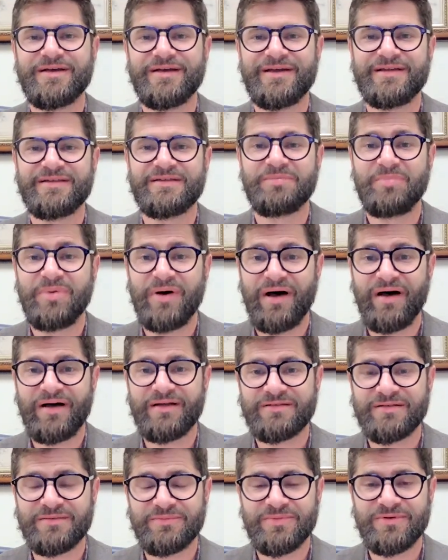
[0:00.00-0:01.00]
it's
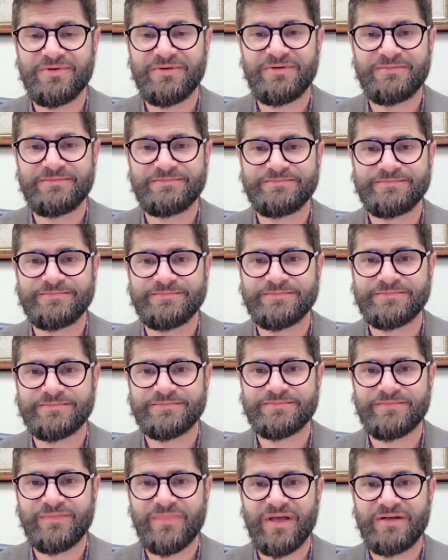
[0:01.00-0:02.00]
possible
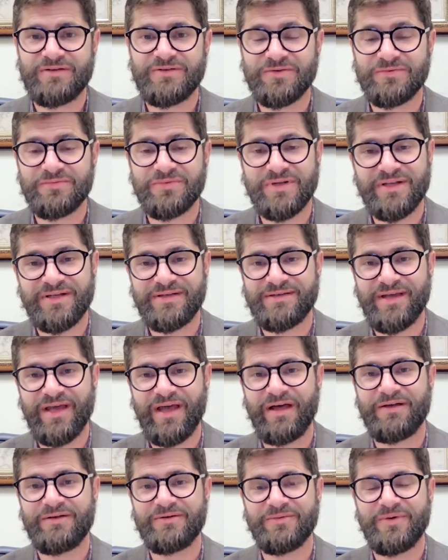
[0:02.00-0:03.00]
to really
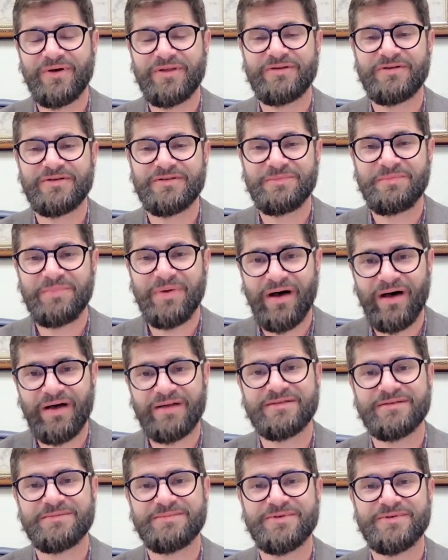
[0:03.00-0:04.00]
tell, whether it's
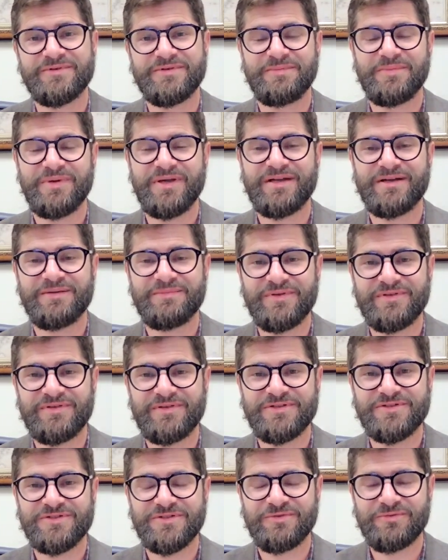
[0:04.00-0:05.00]
possible to be in a
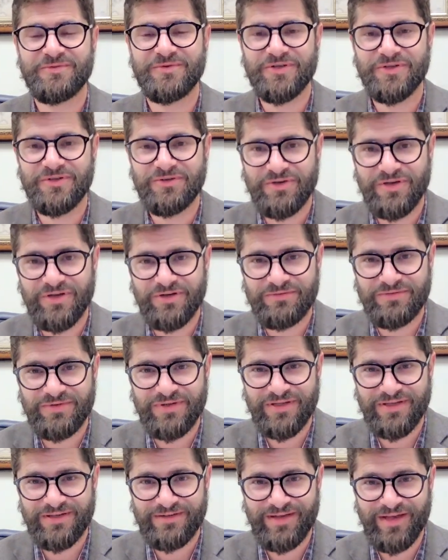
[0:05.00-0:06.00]
position where you can
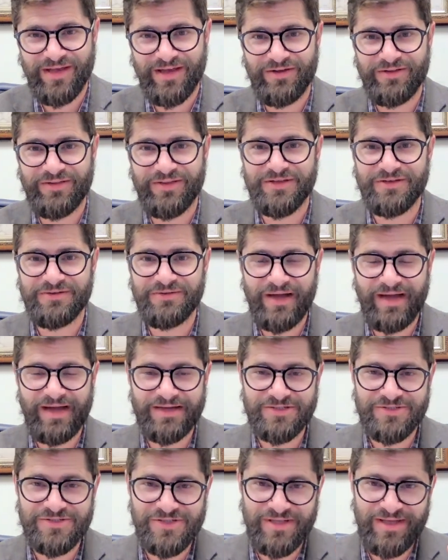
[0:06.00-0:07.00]
really tell that you
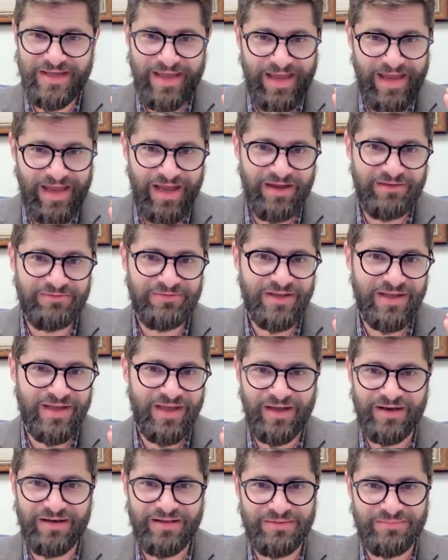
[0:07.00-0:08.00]
actually have a
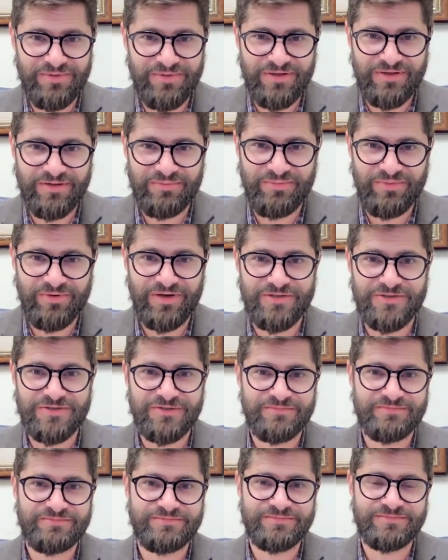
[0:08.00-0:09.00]
cataleptic impression.
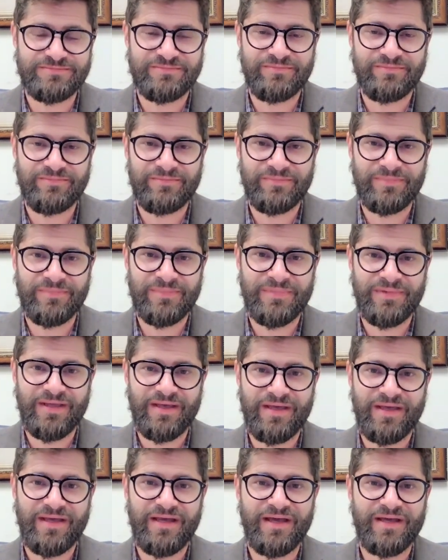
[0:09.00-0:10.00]

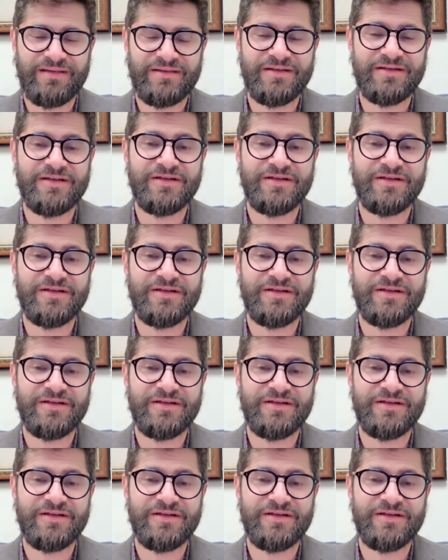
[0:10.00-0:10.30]
And the